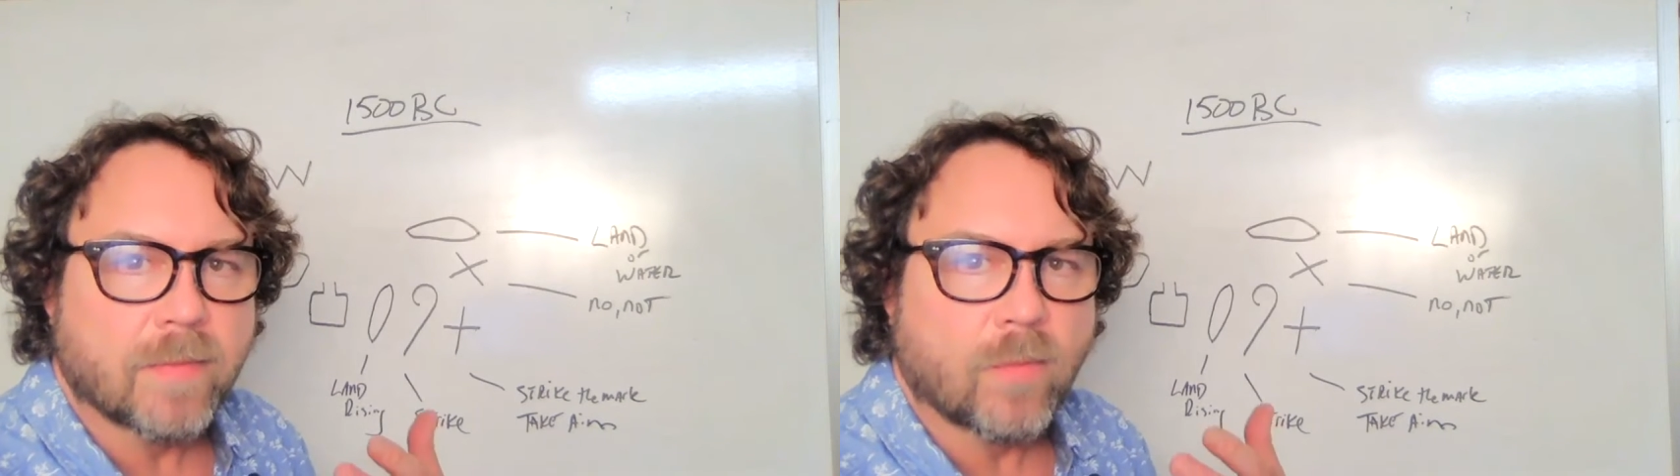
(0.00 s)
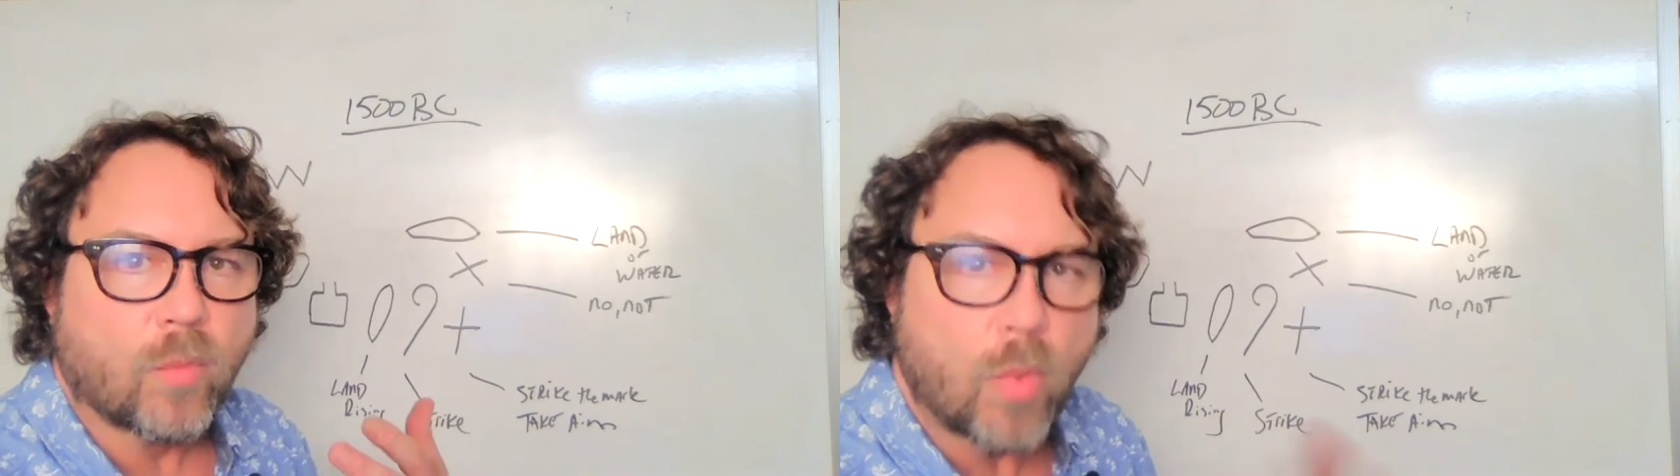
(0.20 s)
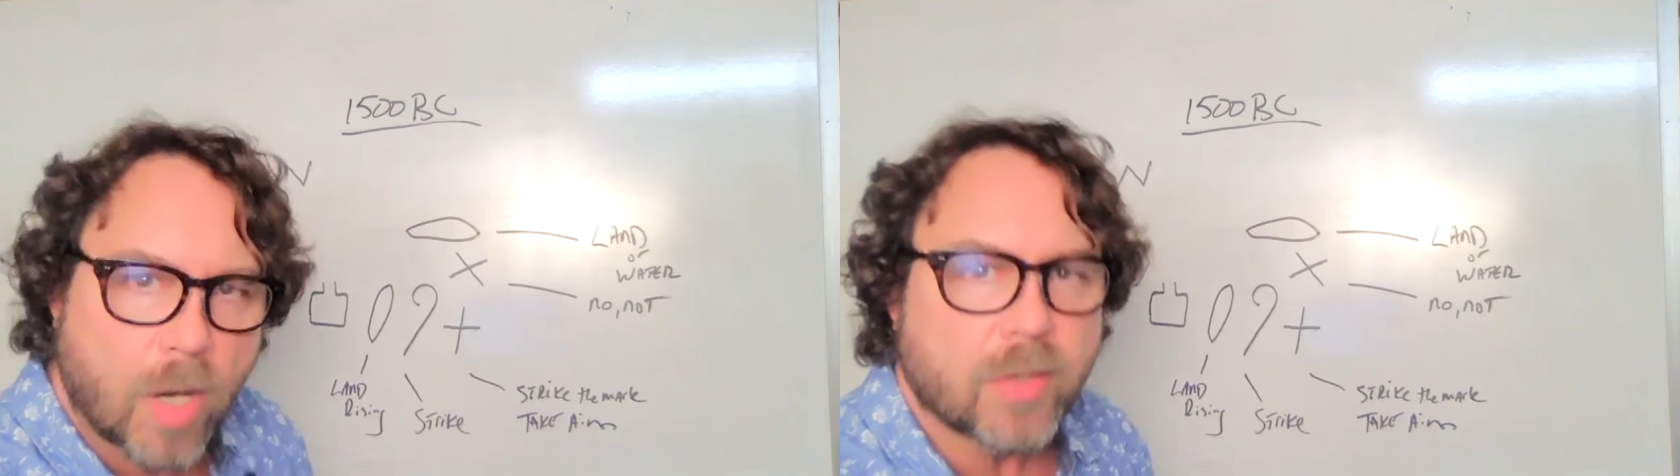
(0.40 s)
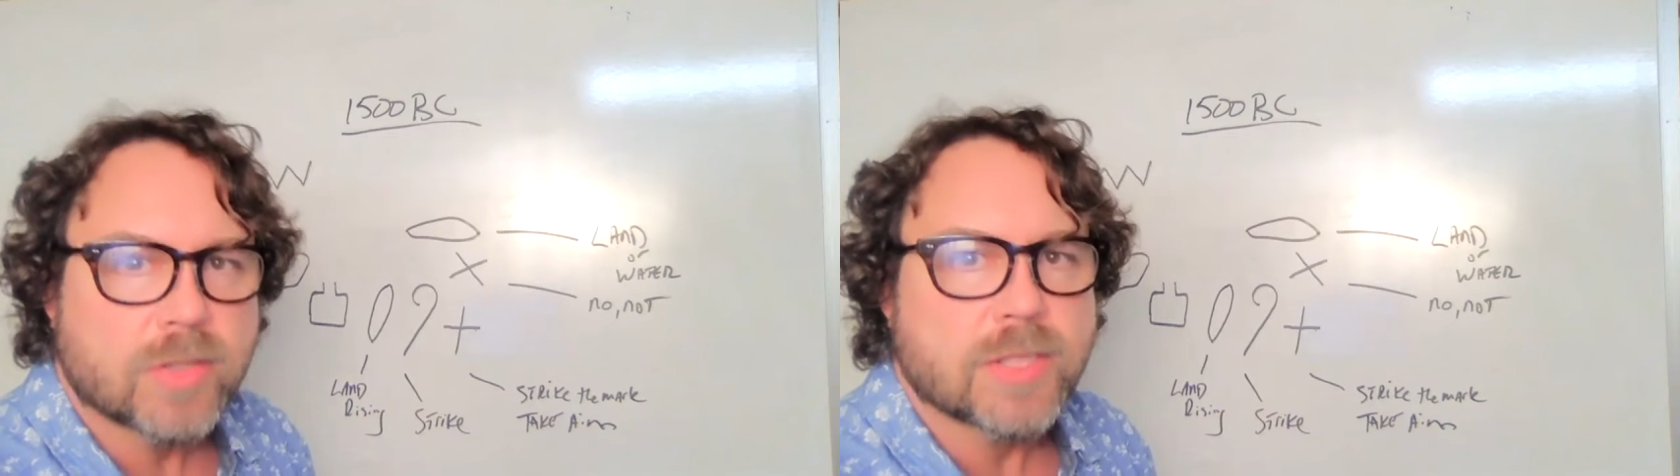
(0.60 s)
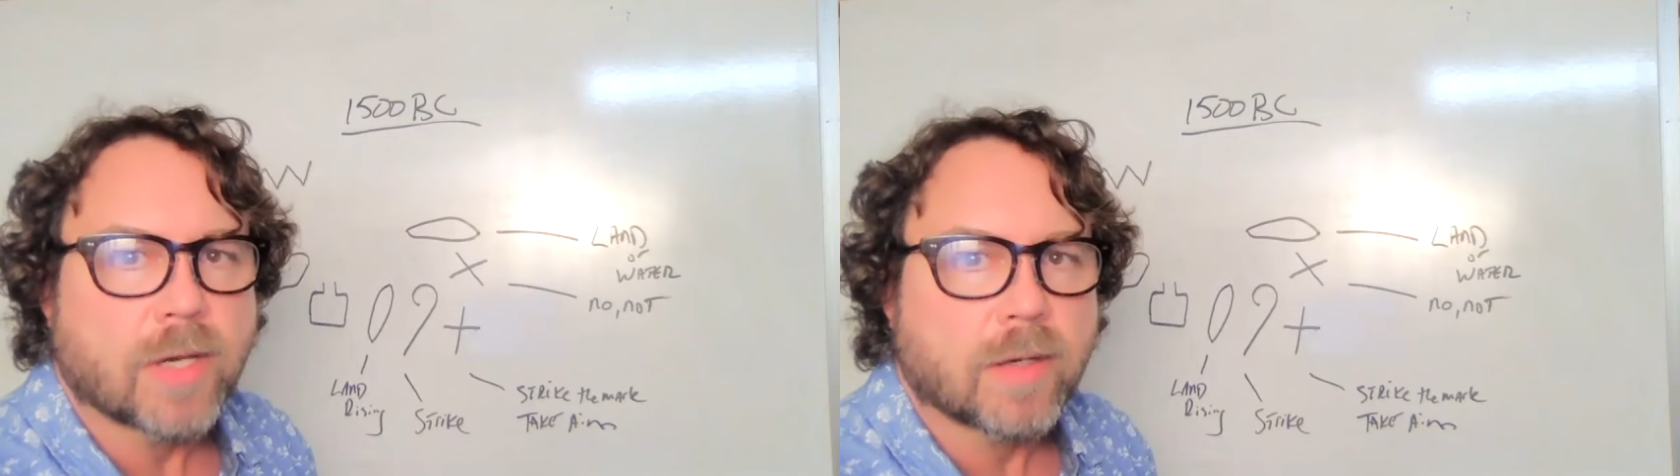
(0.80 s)
water
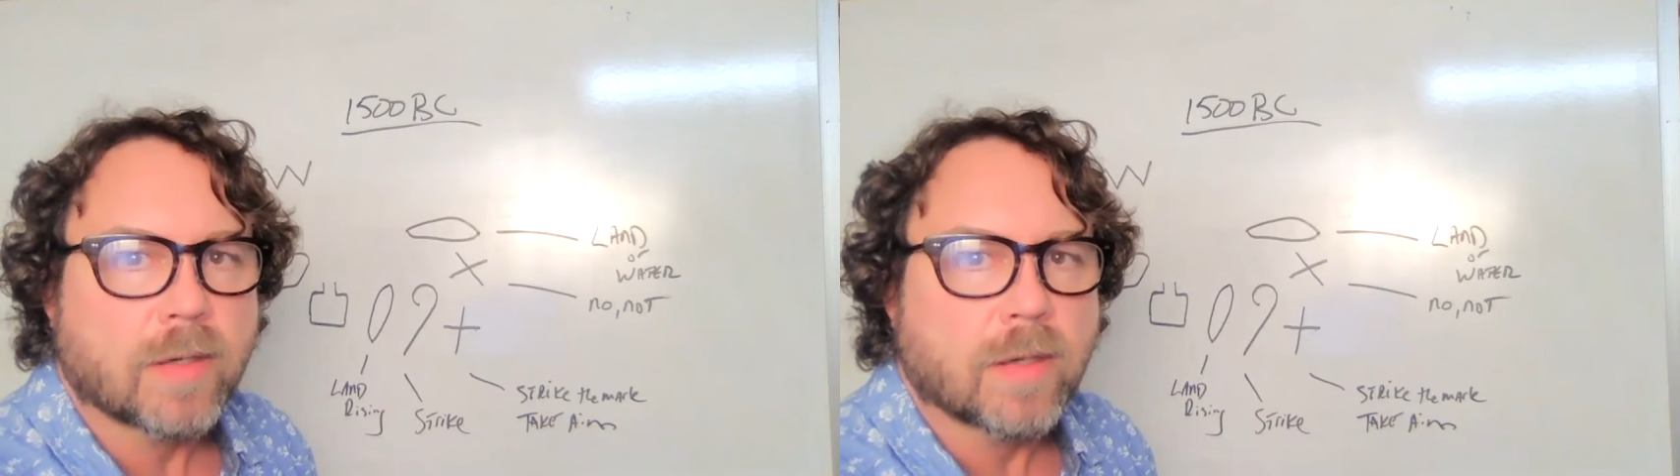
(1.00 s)
jug.